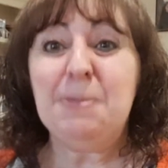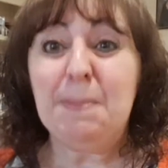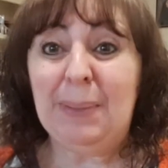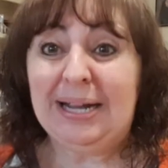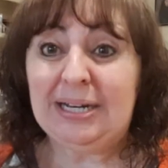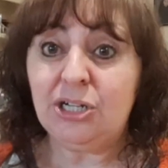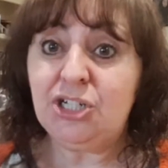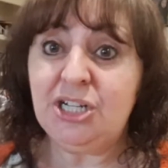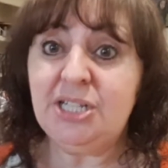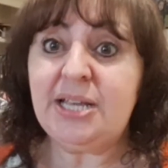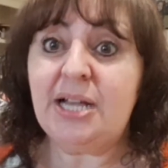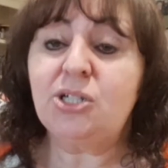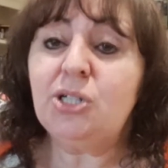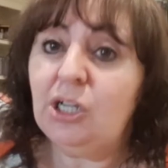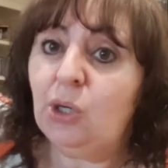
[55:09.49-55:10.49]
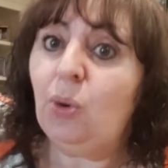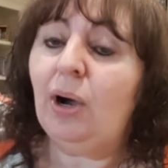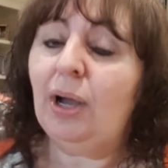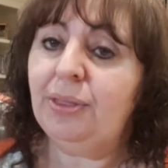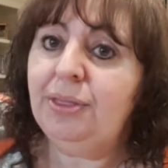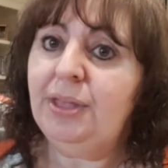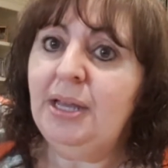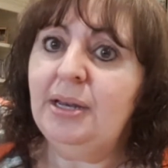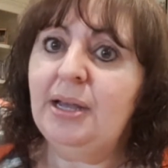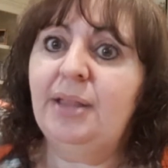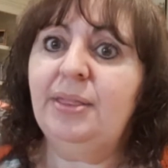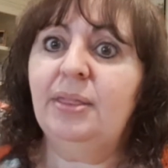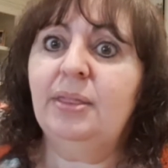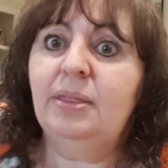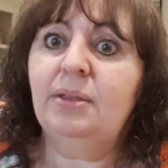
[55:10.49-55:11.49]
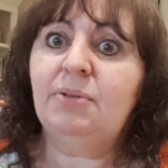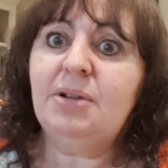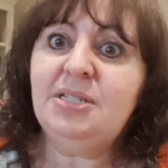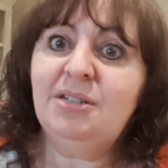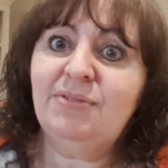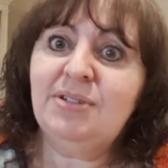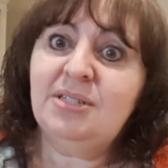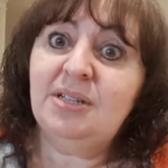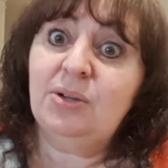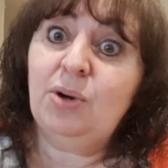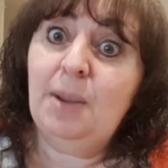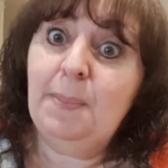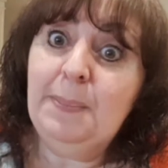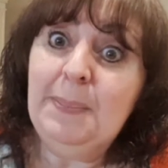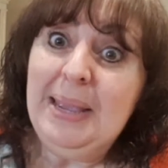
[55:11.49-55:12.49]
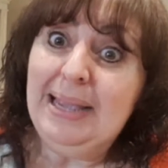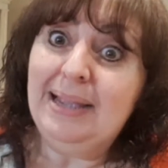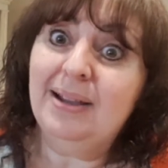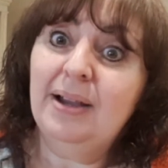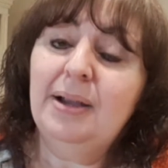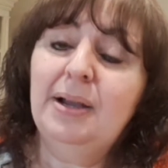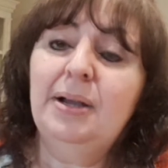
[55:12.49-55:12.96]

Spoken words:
But she's actually quite thin, and the rest of us are quite big.